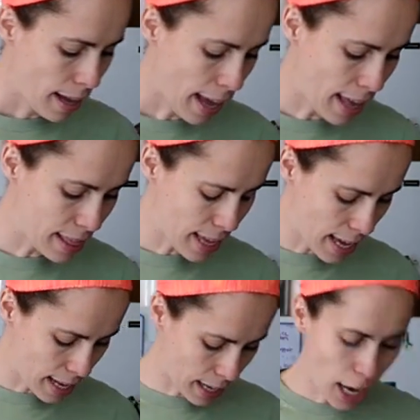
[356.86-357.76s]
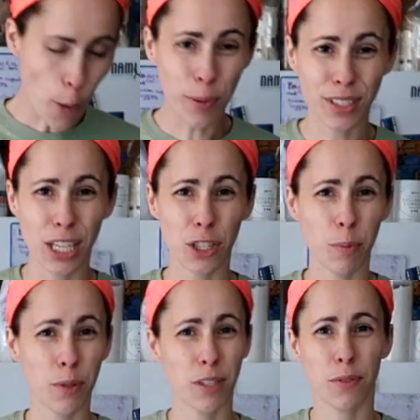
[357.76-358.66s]
And then a couple
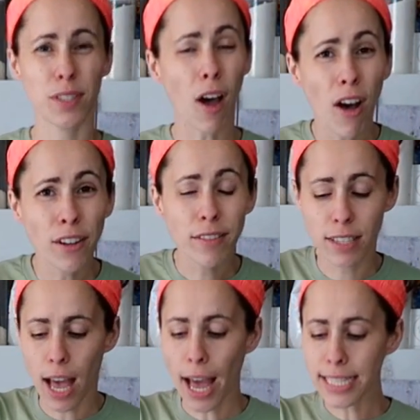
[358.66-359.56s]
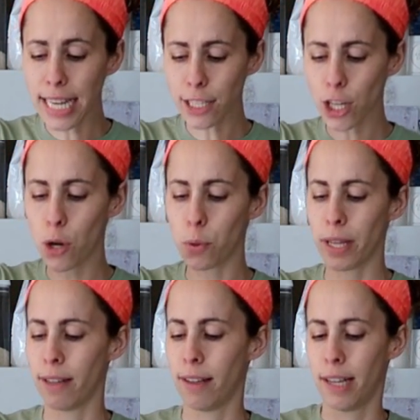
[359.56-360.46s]
teaspoons of salt. I tend to go
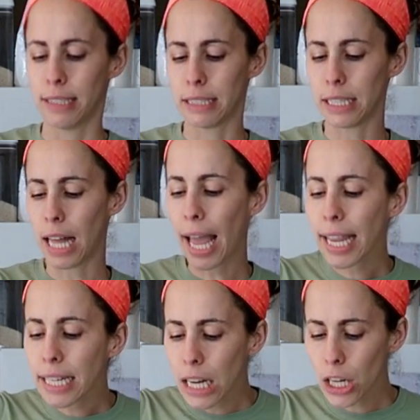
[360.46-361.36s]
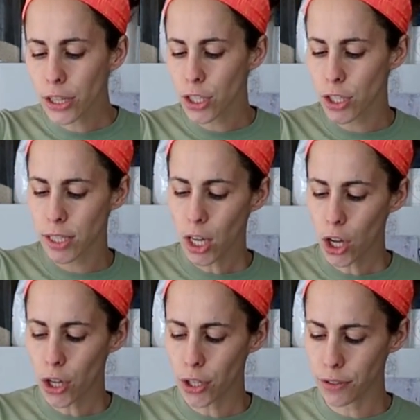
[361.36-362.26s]
light on the
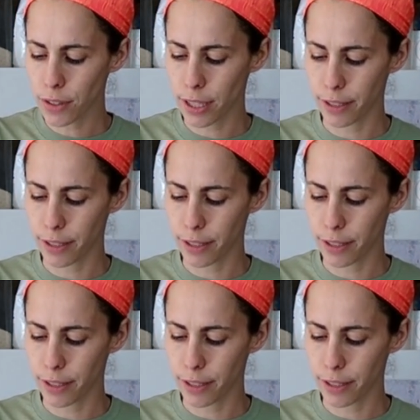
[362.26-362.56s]
salt